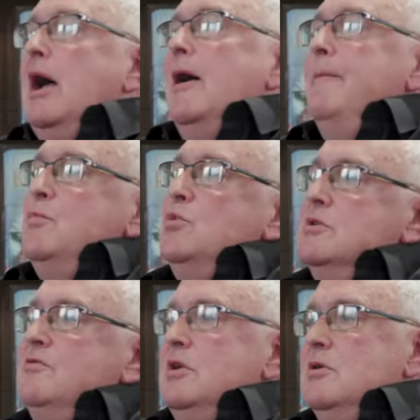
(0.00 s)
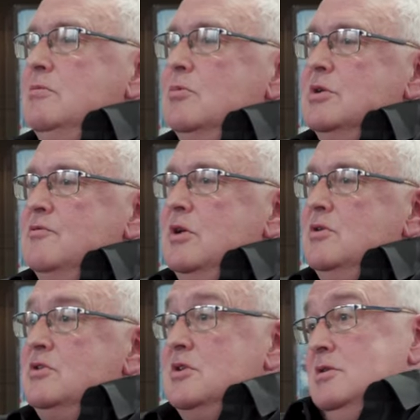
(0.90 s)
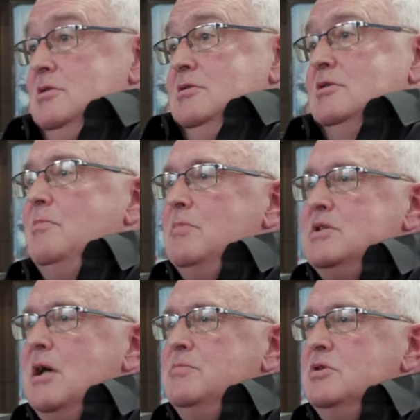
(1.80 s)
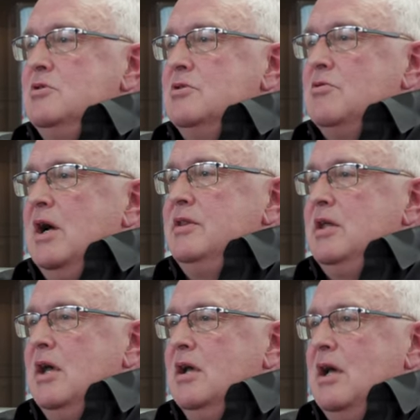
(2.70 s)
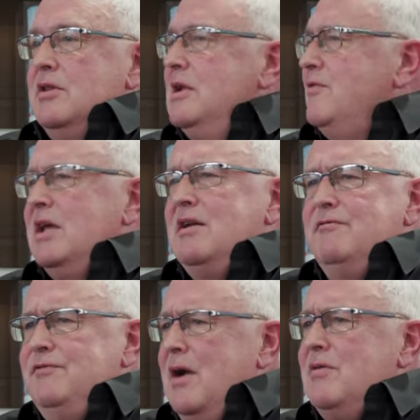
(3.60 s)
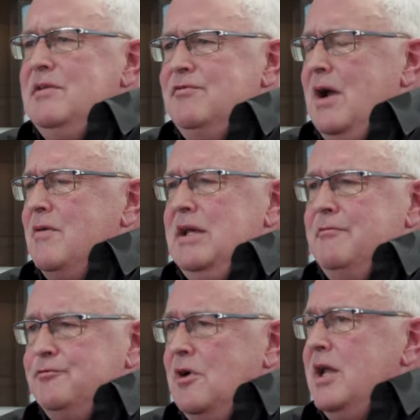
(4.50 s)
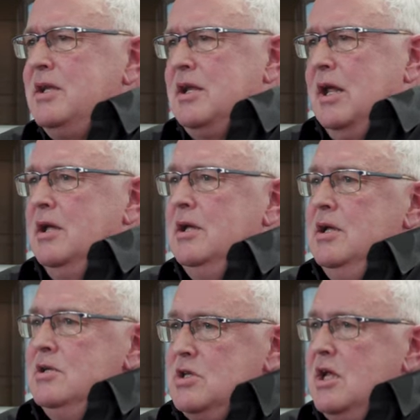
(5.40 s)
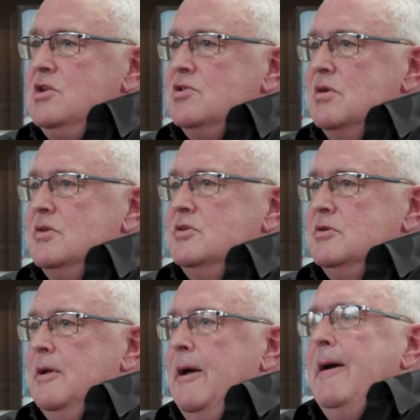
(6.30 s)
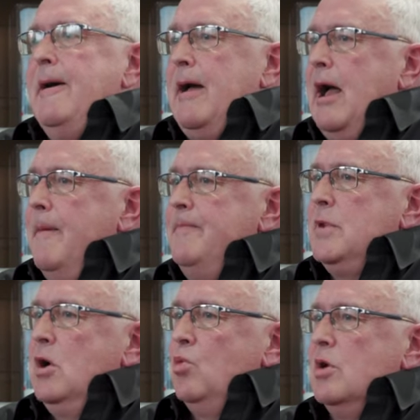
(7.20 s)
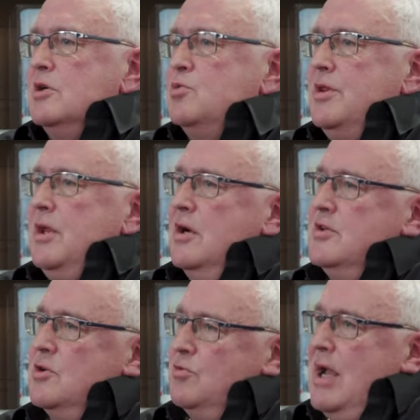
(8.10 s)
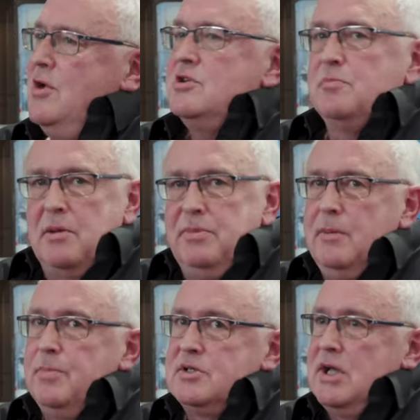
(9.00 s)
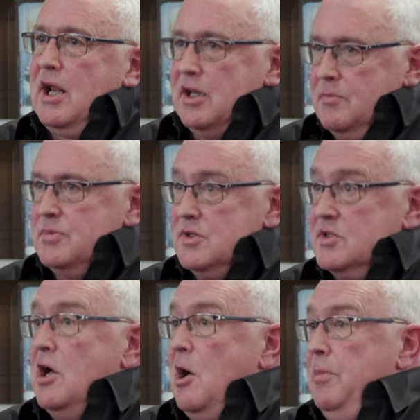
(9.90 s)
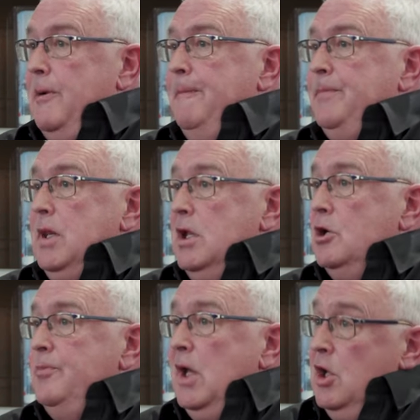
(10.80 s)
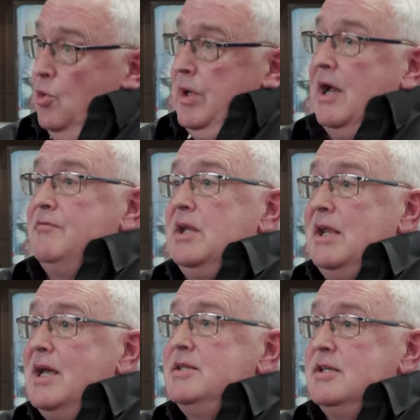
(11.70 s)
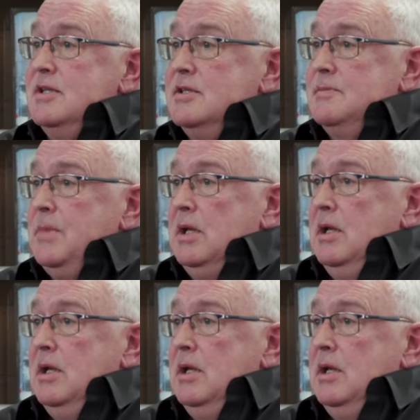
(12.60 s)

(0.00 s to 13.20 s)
uh, would have would have used. Just some attempt to do the right thing, and they're living in a very, very frightening, dangerous um, world where they are surrounded by people telling them to stop. You know, we have the Nazis